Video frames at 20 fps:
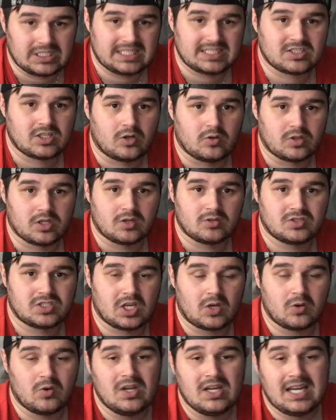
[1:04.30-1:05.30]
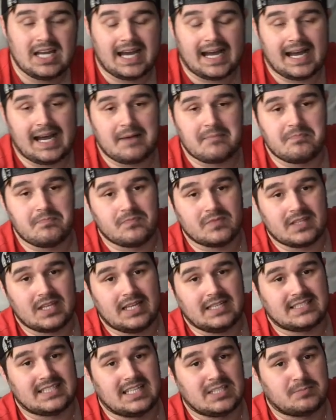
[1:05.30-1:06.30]
Let's go though. So
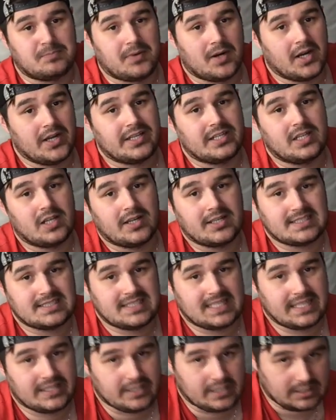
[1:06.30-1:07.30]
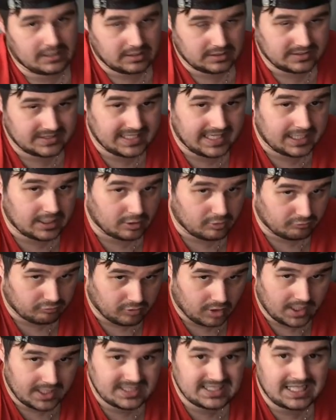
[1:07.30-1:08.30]
it says Bayern like Declan
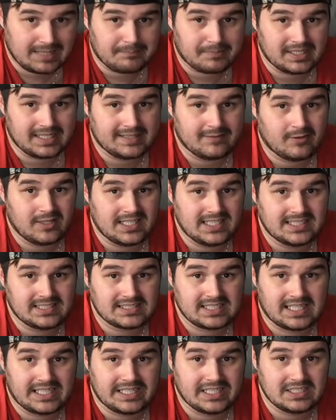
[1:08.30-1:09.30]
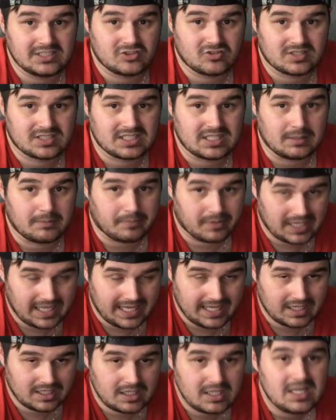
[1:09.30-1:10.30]
Rice and believe he's an interesting
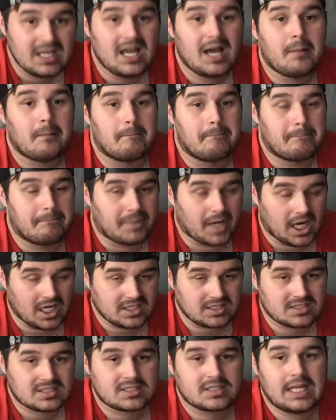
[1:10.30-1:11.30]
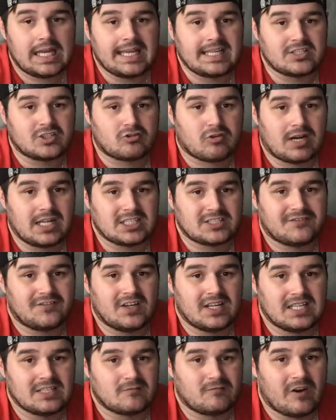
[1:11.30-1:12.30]
player, but a transfer
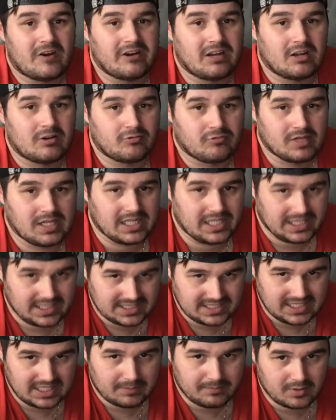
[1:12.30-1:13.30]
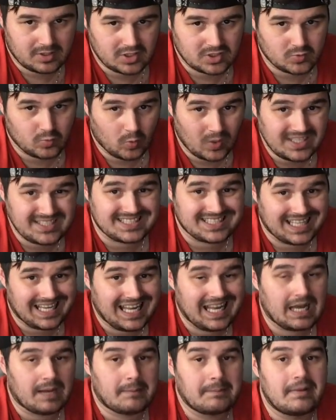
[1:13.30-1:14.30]
is very unrealistic because West
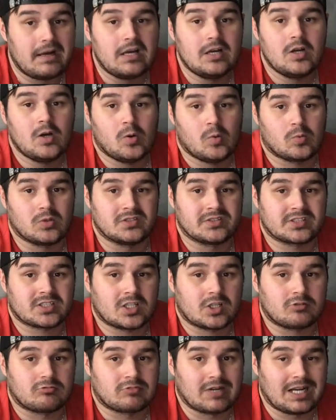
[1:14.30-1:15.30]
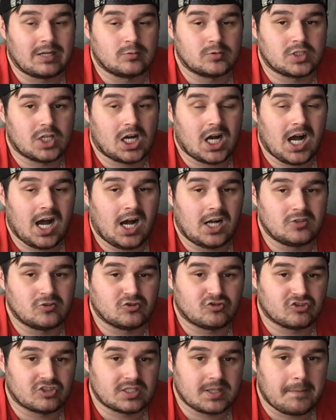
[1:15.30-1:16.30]
Ham want around
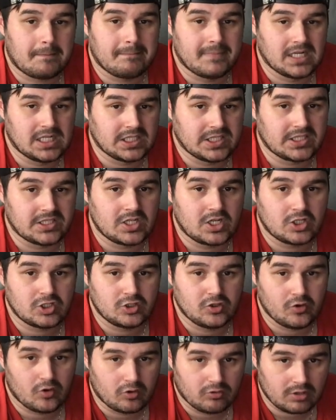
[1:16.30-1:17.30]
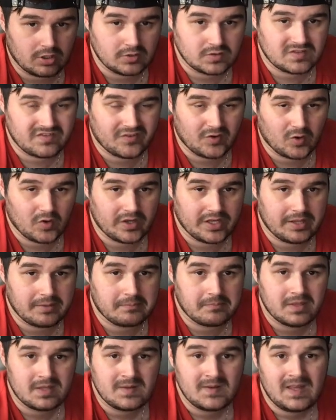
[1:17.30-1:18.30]
100 million euros for
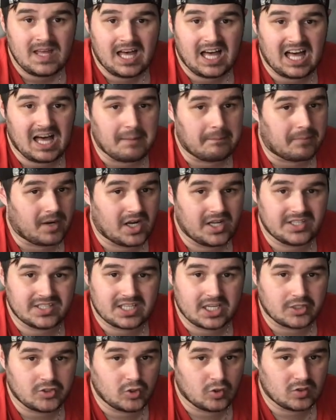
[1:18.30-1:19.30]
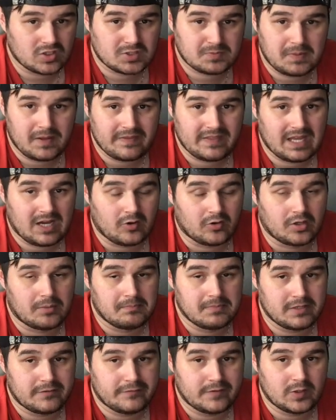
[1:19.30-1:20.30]
him. Bayern cannot spend that on a
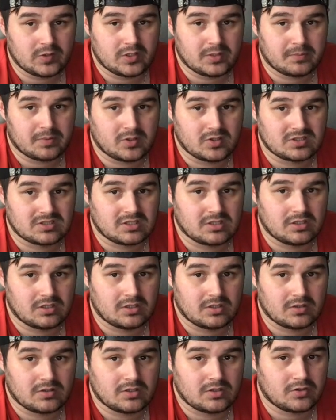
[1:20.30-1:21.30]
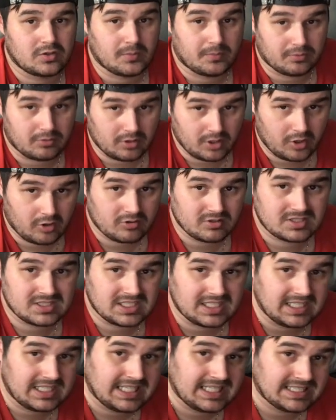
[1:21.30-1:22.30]
midfielder because the
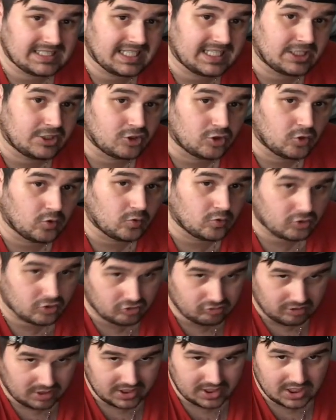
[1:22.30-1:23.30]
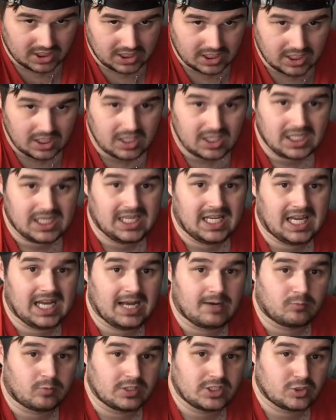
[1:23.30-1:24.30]
priority is a new striker,
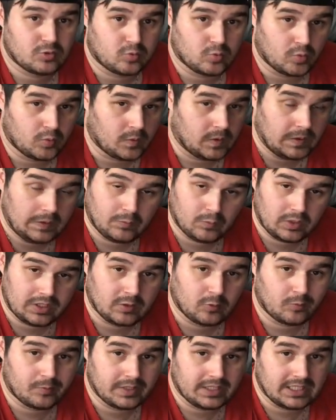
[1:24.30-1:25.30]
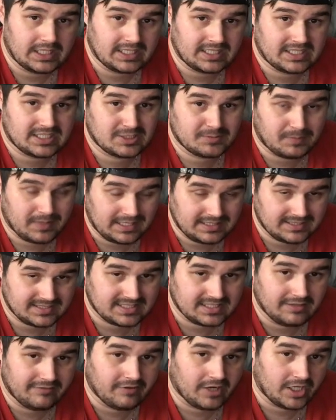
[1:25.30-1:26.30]
which will be
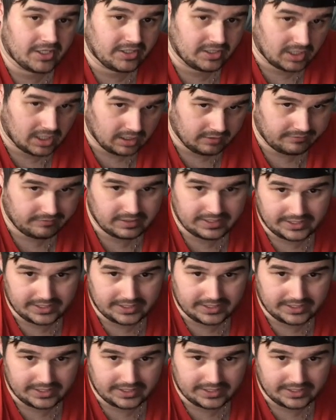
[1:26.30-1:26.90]
expensive enough.